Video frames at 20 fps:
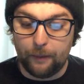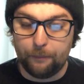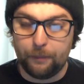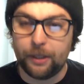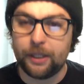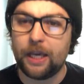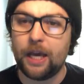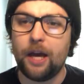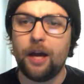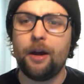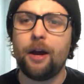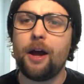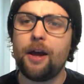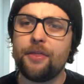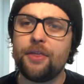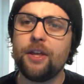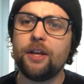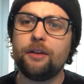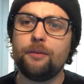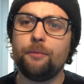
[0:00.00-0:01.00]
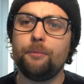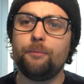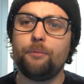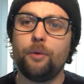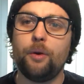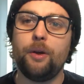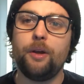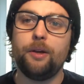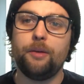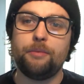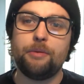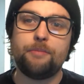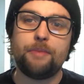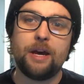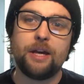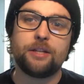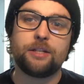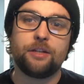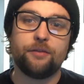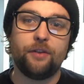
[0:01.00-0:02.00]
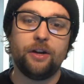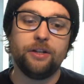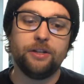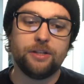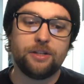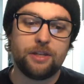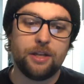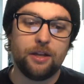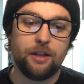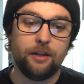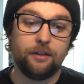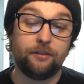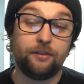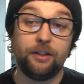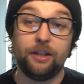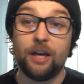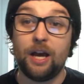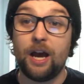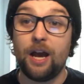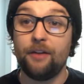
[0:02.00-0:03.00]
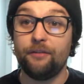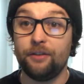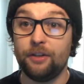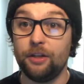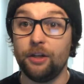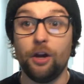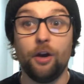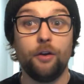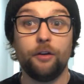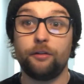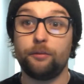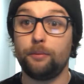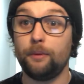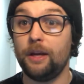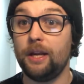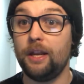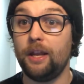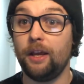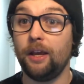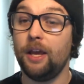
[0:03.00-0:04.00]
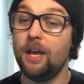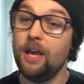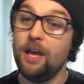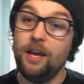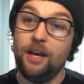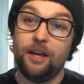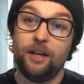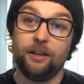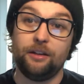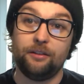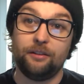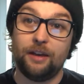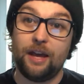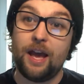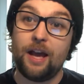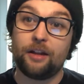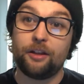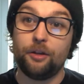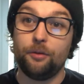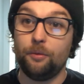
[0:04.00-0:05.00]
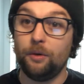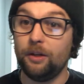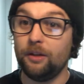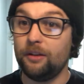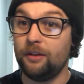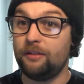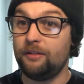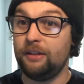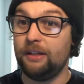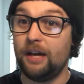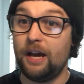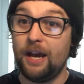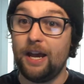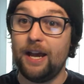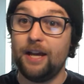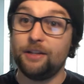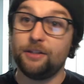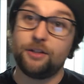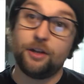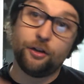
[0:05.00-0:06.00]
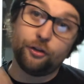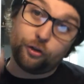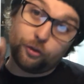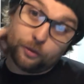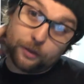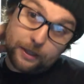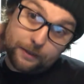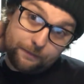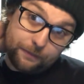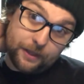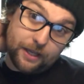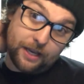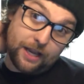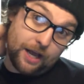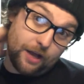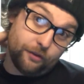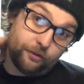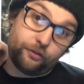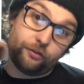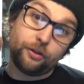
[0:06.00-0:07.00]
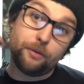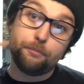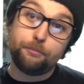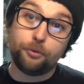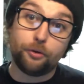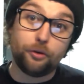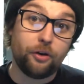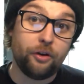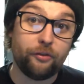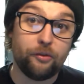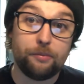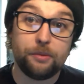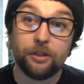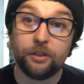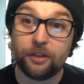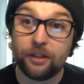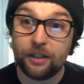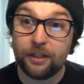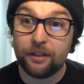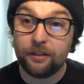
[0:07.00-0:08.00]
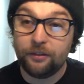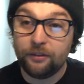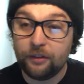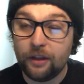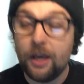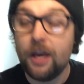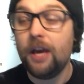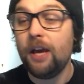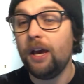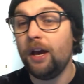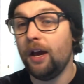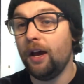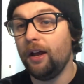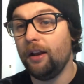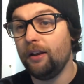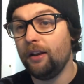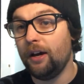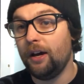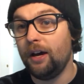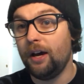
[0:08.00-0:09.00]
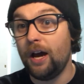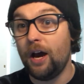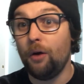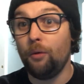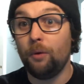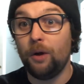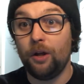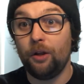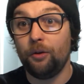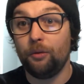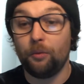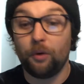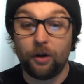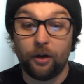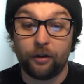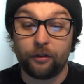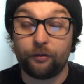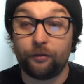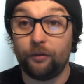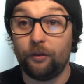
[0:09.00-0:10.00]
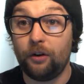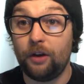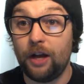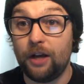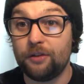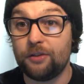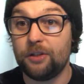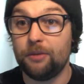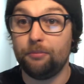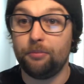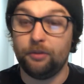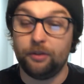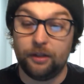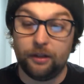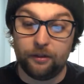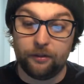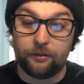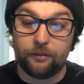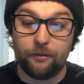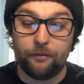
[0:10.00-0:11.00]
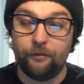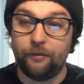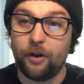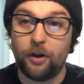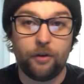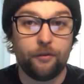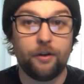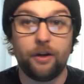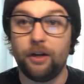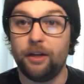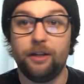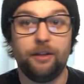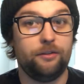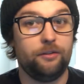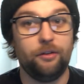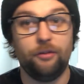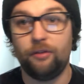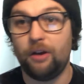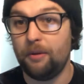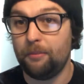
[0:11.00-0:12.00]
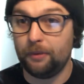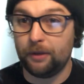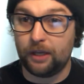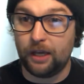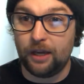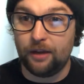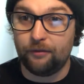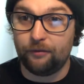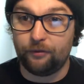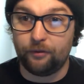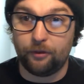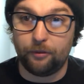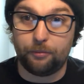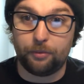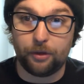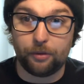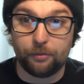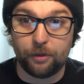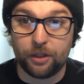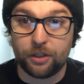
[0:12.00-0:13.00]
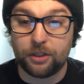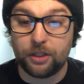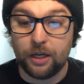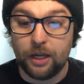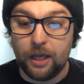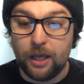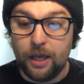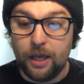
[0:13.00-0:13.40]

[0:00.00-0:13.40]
But yeah, I think it'd be best if I just did a TI video explaining exactly what the TI has done to it and how simple of a build it is and how well it works for how simple it is. Very, very easy to replicate for pretty much